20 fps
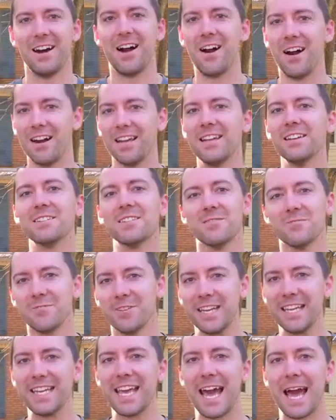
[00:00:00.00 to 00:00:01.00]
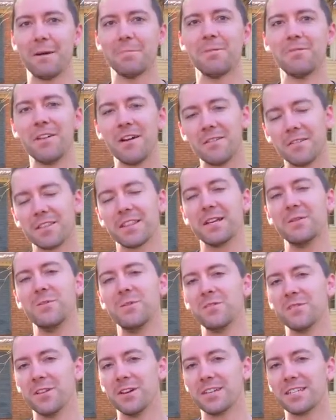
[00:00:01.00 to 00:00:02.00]
All right, here's a recap of everything
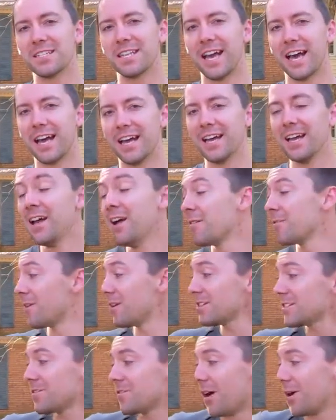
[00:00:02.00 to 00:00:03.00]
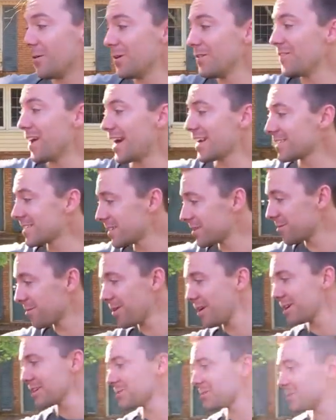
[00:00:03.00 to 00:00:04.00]
we've looked at. First of all, we've actually
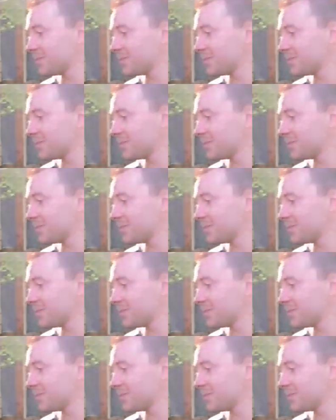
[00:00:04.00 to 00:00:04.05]
worked